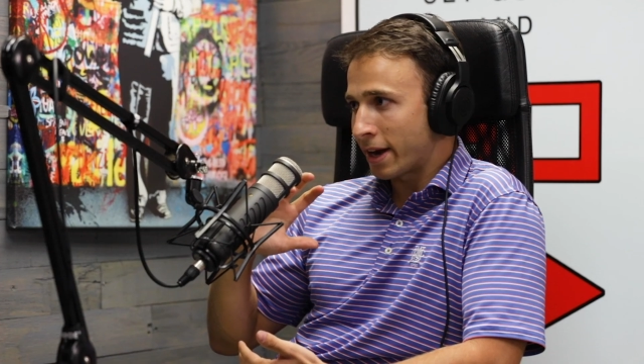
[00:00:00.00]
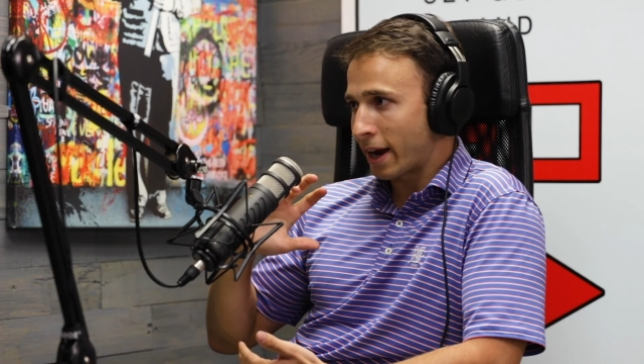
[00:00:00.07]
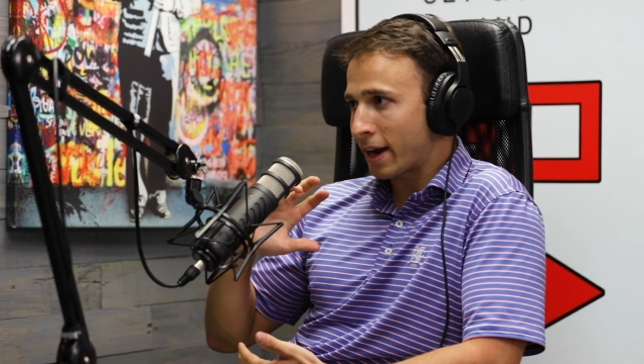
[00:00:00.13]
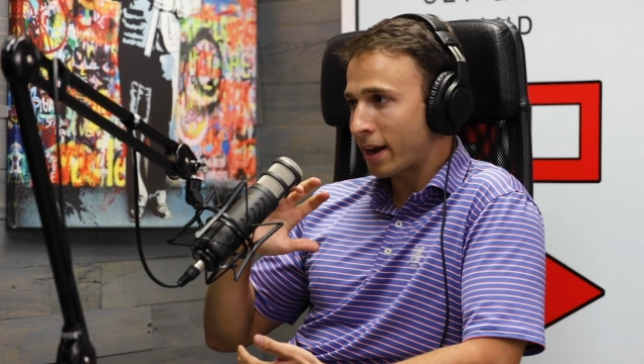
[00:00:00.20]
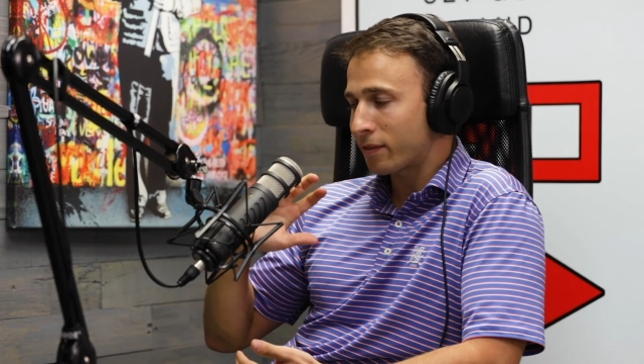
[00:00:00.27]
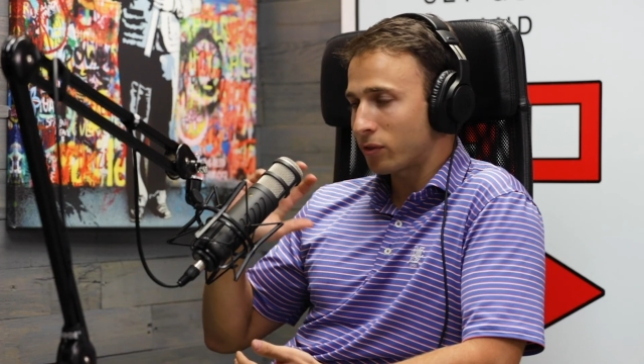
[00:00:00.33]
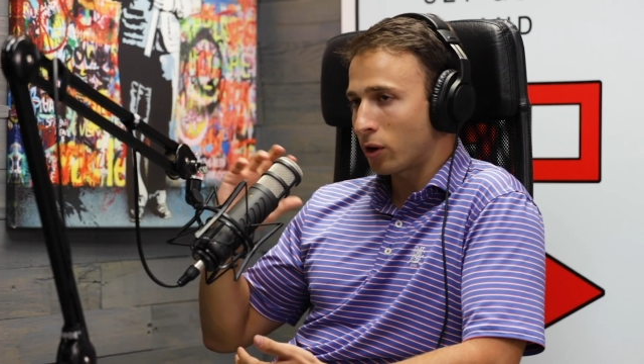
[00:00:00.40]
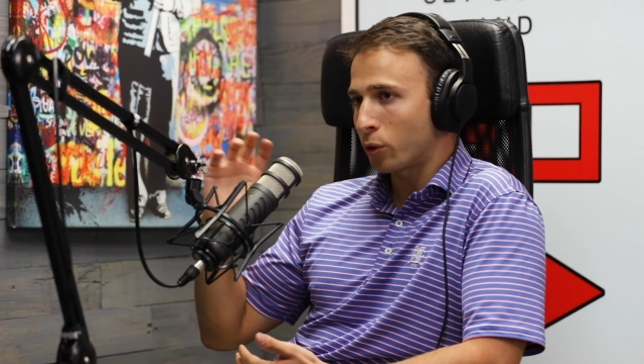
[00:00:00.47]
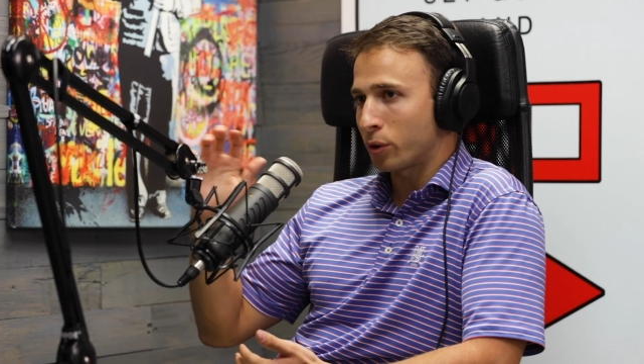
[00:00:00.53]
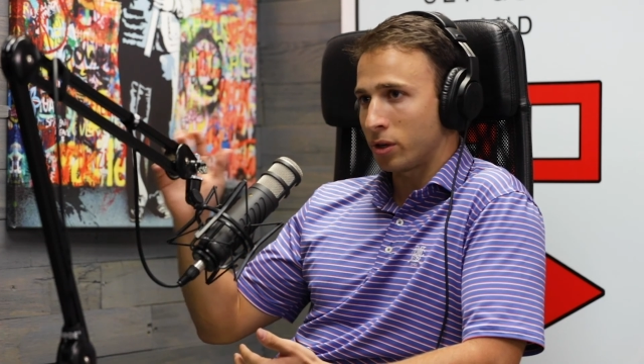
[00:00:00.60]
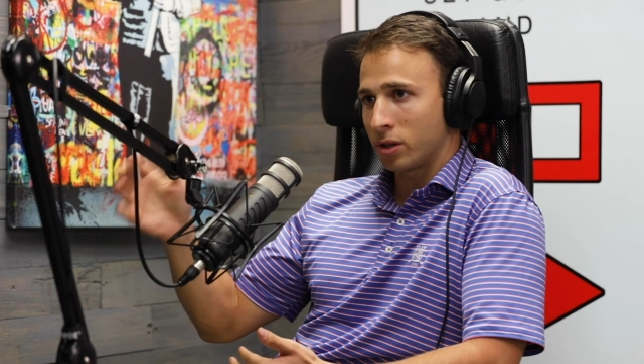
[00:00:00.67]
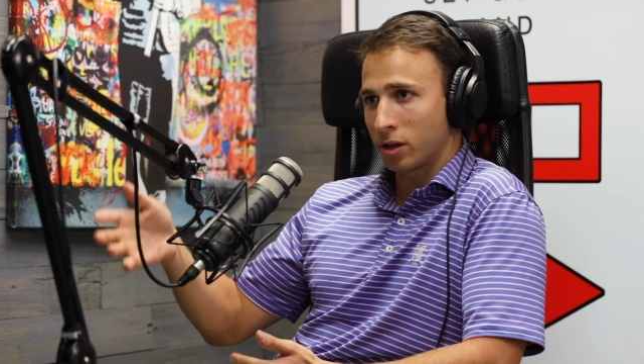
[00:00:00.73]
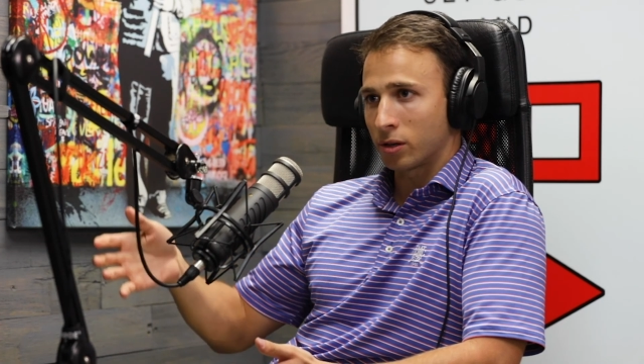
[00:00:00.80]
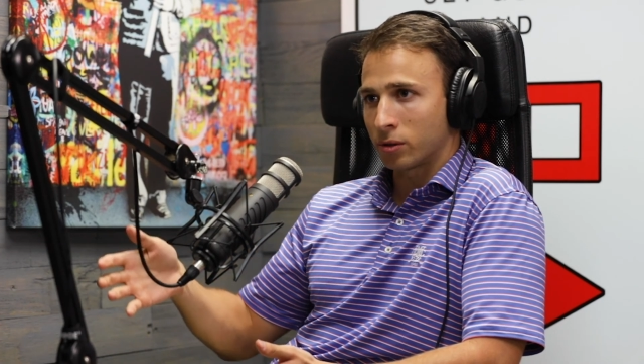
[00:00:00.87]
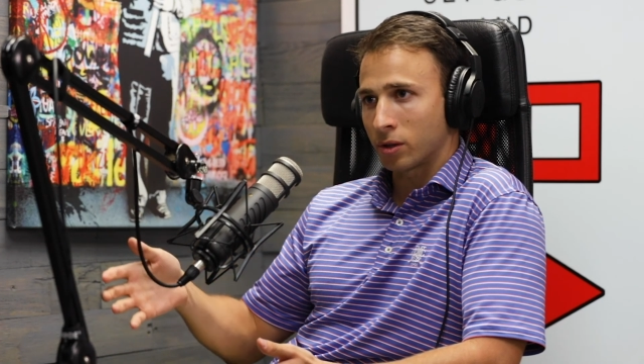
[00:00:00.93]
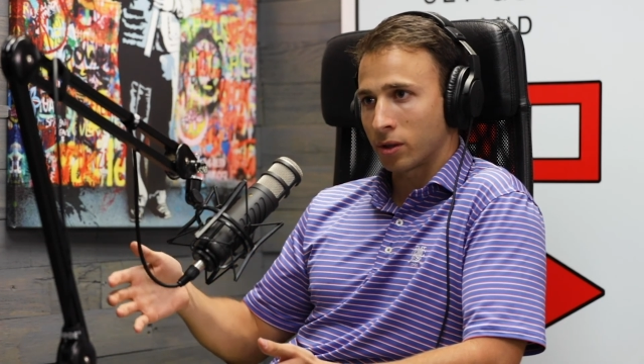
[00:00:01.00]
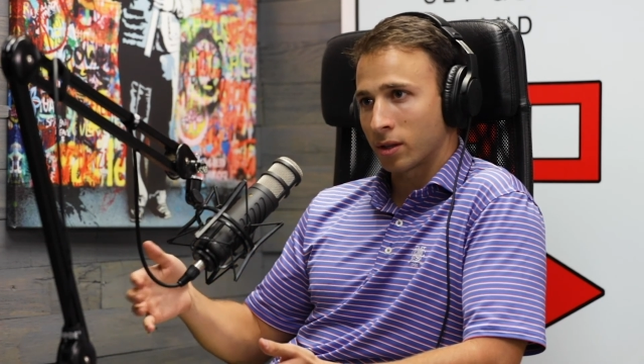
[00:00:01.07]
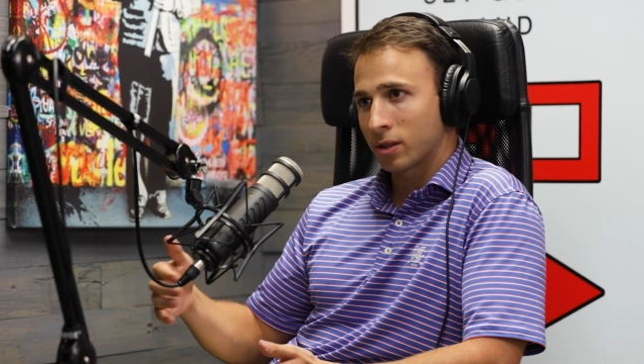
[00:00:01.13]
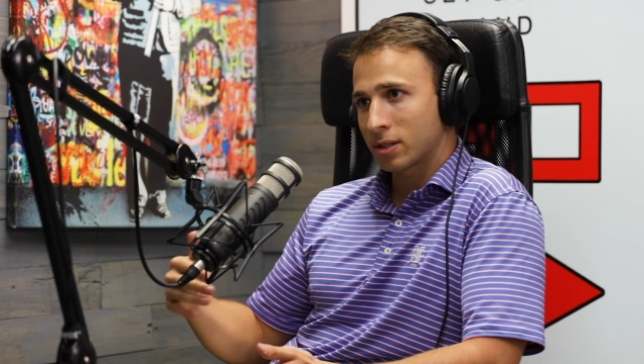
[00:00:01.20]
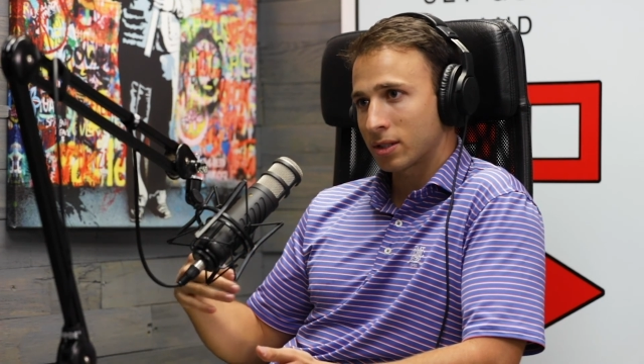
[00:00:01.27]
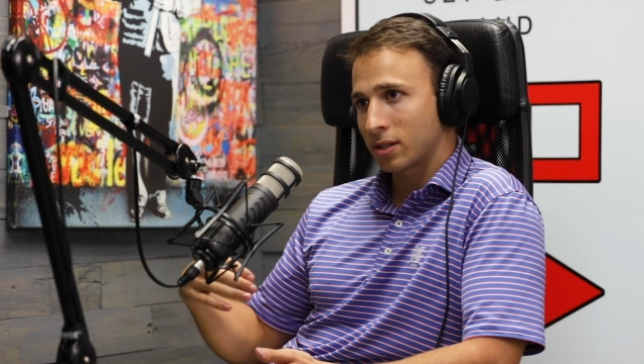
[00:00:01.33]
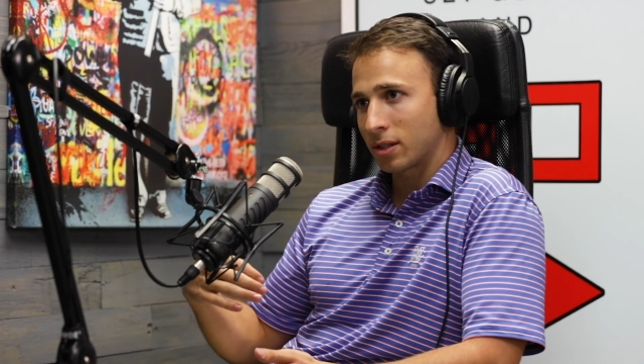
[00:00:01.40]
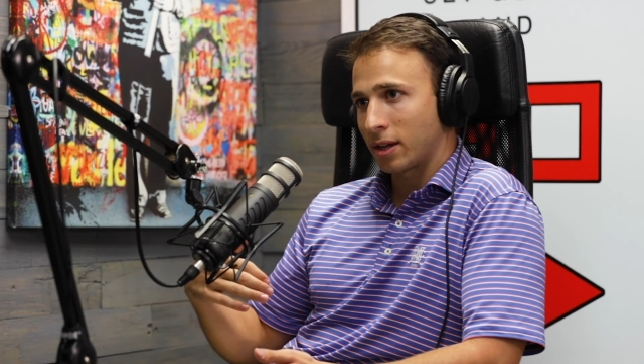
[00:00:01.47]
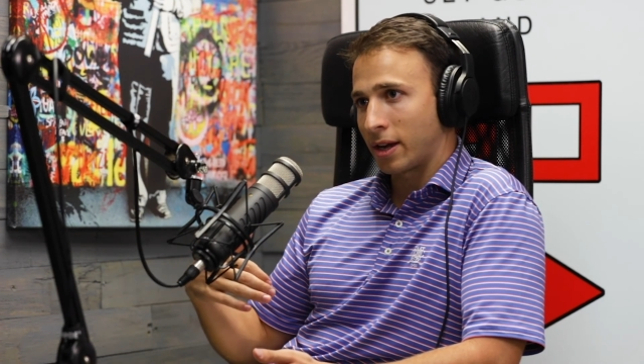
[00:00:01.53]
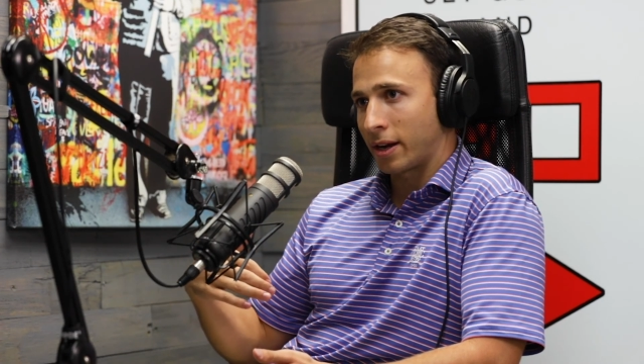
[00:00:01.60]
and I have no ego in this,